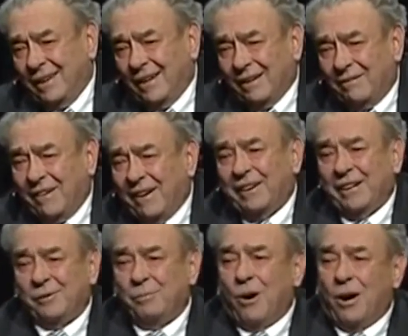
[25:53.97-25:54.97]
in a
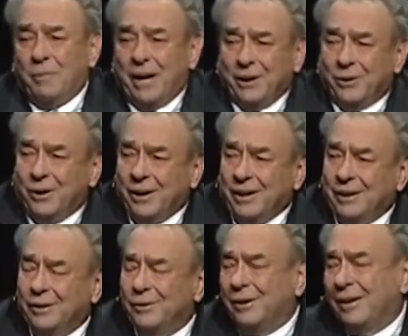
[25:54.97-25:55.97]
very small minority,
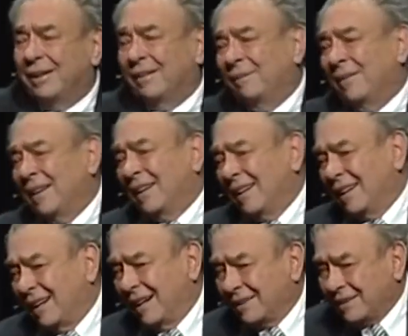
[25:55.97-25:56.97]
usually
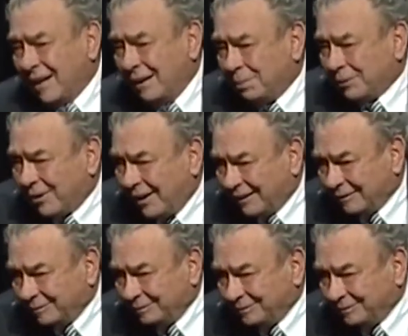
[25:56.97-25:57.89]
under 10%.